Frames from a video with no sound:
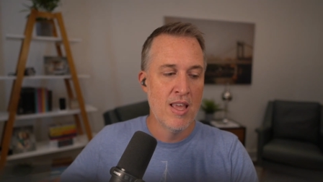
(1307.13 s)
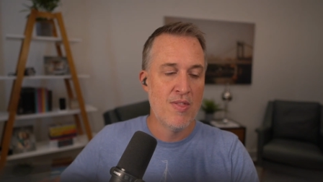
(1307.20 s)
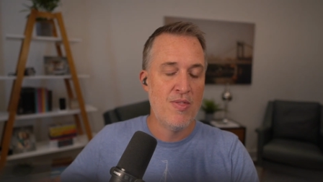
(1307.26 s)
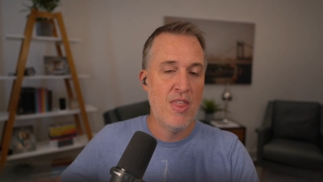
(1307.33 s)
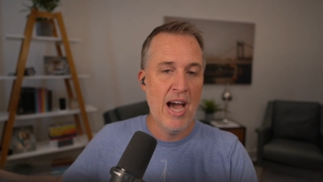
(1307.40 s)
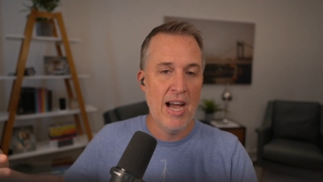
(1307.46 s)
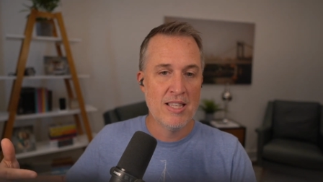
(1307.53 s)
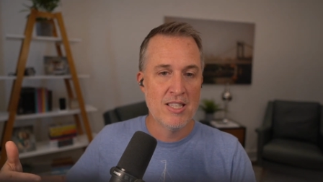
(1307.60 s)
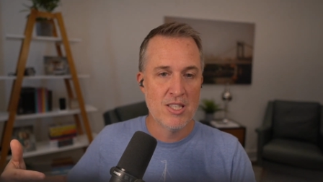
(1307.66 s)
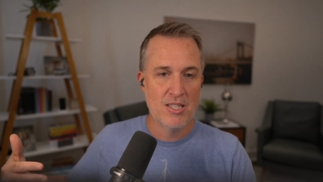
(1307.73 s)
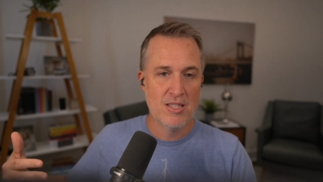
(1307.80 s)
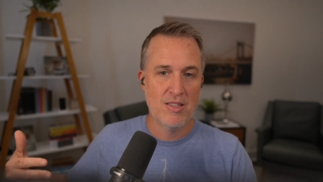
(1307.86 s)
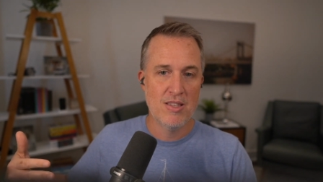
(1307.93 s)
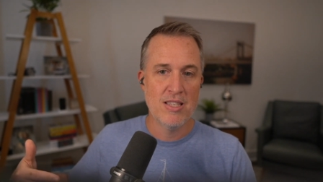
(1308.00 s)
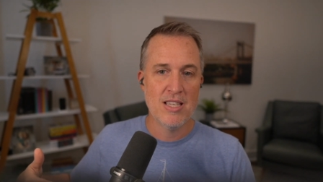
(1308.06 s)
that's
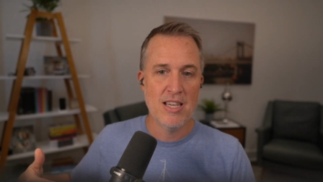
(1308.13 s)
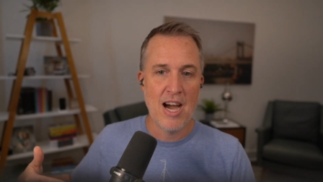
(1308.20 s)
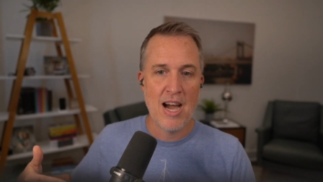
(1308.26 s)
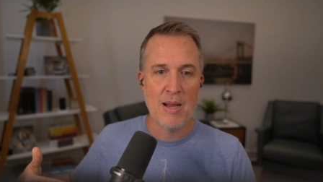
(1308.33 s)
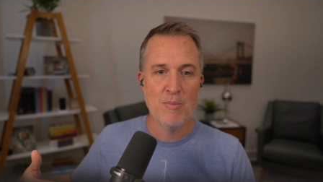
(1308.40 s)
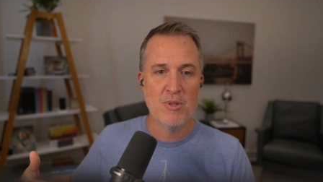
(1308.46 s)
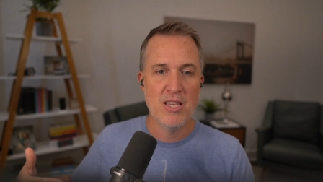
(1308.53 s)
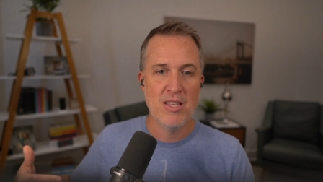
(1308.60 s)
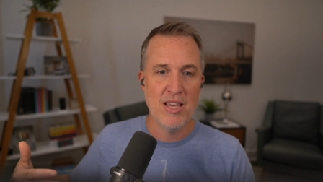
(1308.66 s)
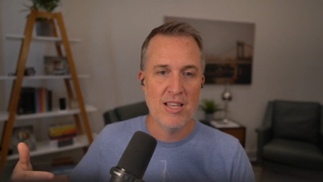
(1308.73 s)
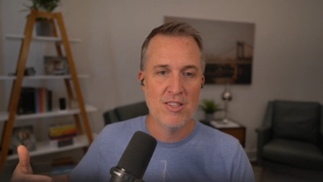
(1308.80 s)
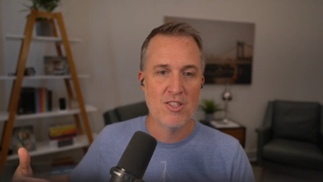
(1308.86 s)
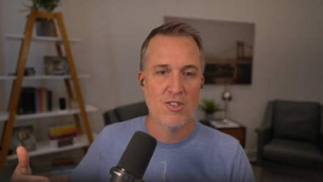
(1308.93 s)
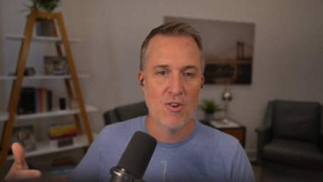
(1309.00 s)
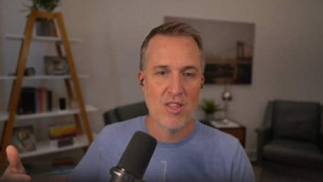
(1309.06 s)
the time to
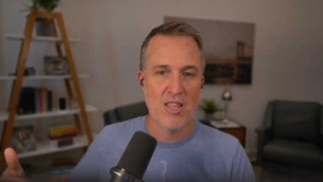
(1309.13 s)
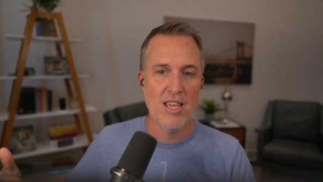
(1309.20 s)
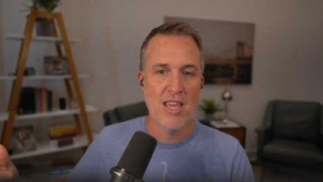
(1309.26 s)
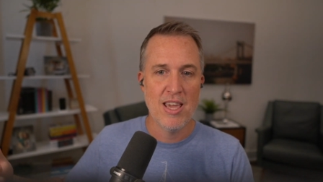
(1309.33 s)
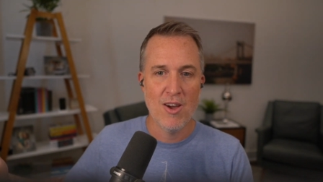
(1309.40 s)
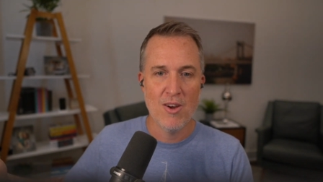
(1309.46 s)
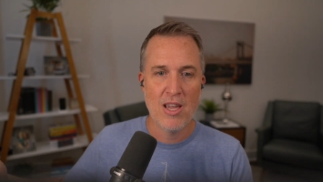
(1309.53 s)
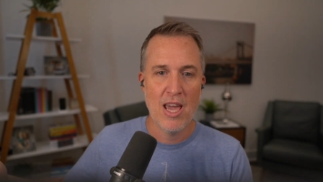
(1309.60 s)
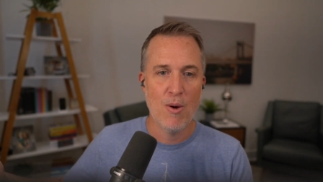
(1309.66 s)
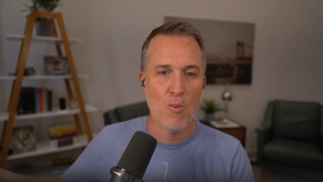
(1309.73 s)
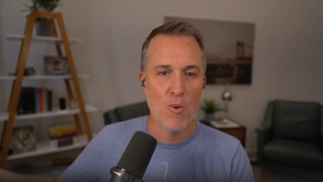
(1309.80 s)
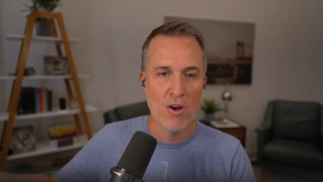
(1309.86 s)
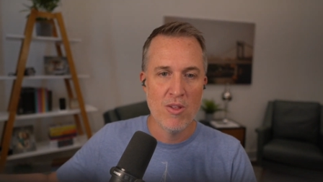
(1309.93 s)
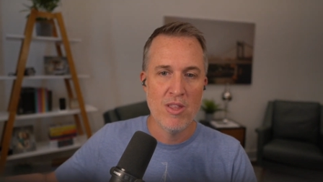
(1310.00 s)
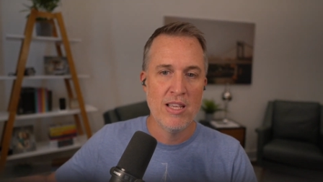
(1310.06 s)
then start thinking okay
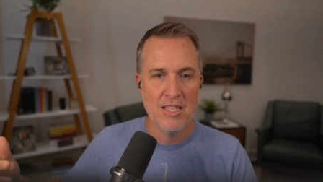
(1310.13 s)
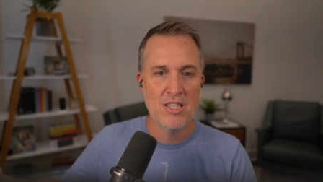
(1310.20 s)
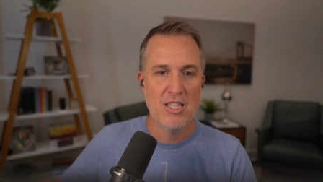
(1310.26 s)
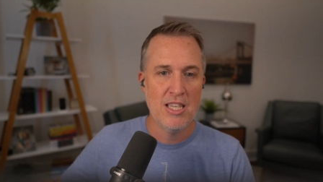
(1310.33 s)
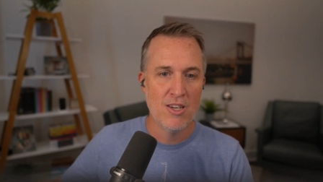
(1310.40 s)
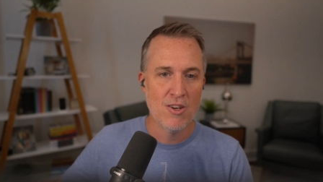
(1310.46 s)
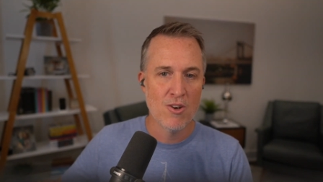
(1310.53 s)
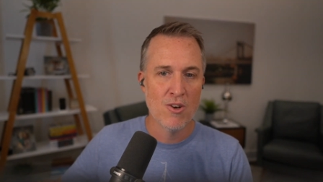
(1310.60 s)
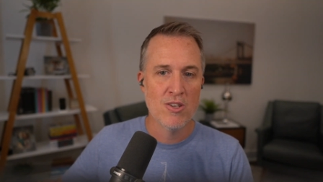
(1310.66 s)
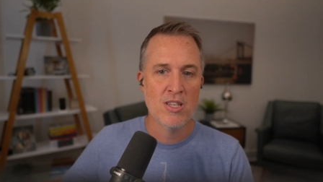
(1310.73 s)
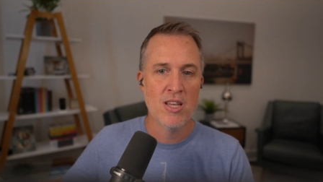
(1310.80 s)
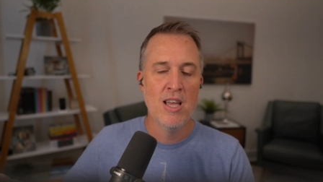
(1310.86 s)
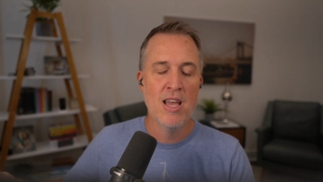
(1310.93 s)
what are these tiers